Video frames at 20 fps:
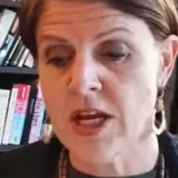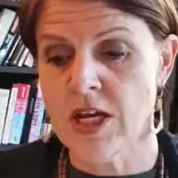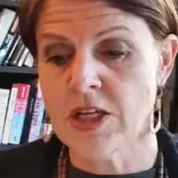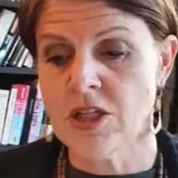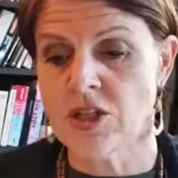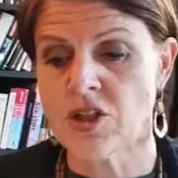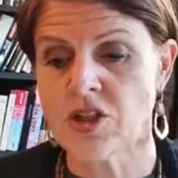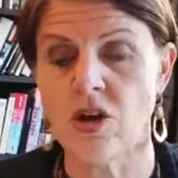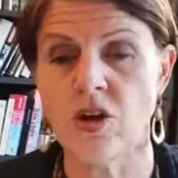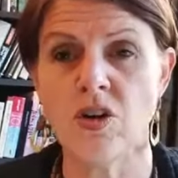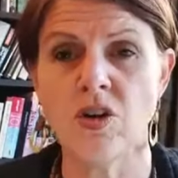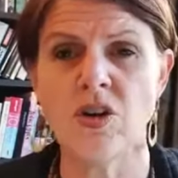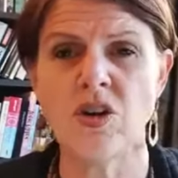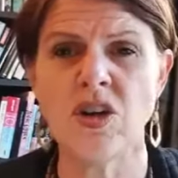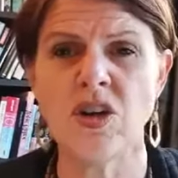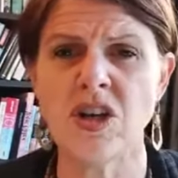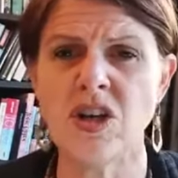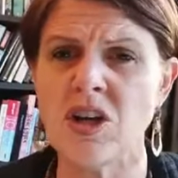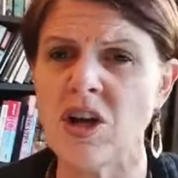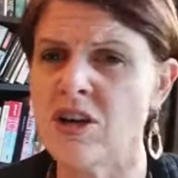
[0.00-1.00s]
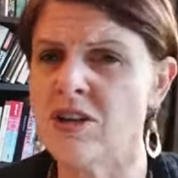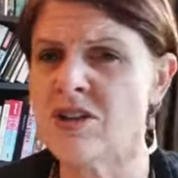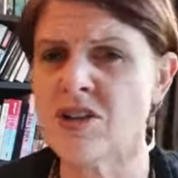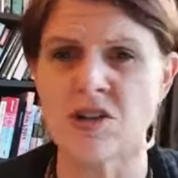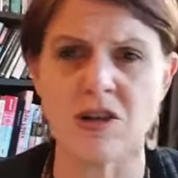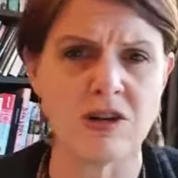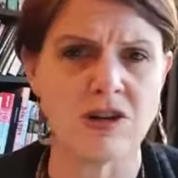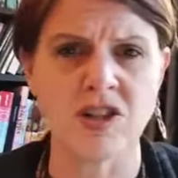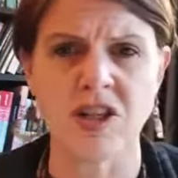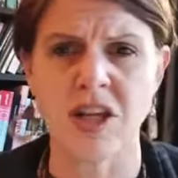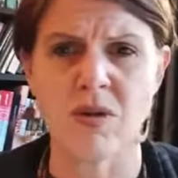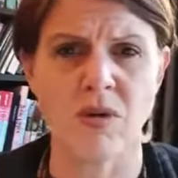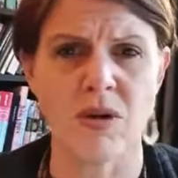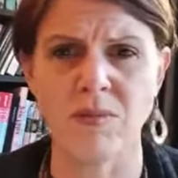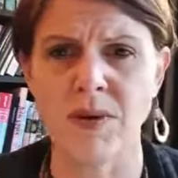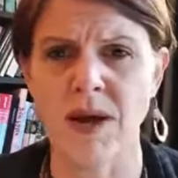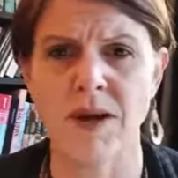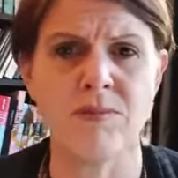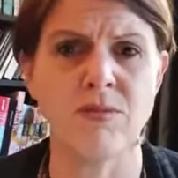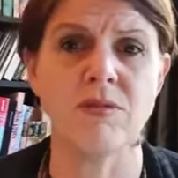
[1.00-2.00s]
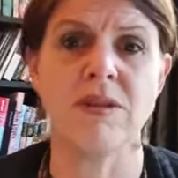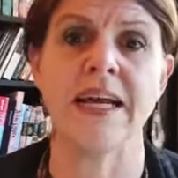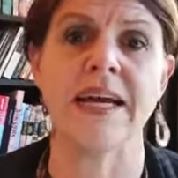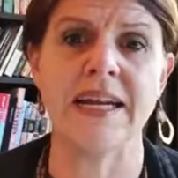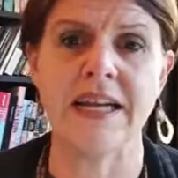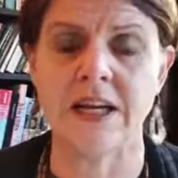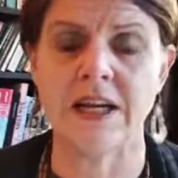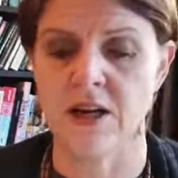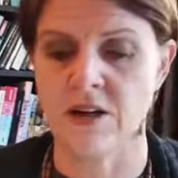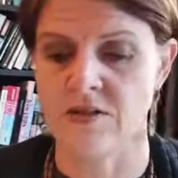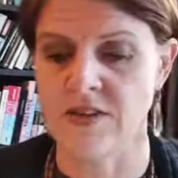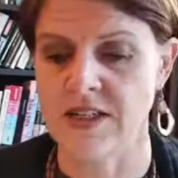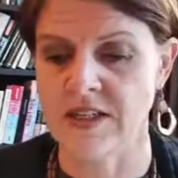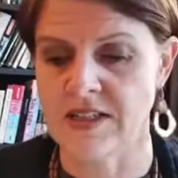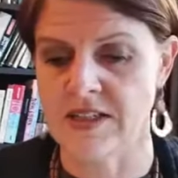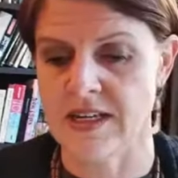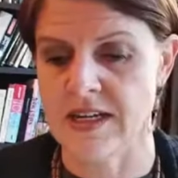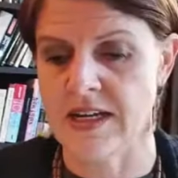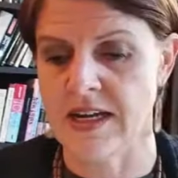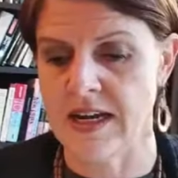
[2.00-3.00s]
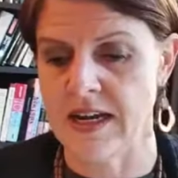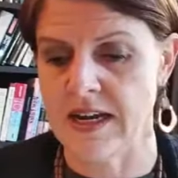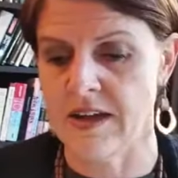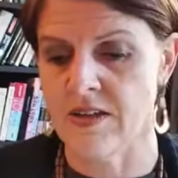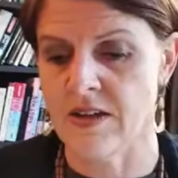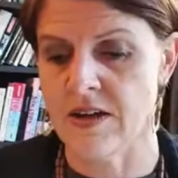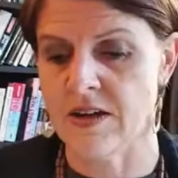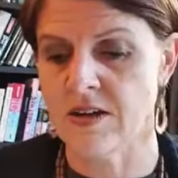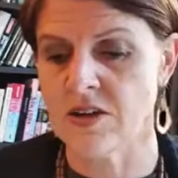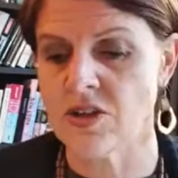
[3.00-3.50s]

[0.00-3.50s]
So you don't socially want people leaning over your sink either.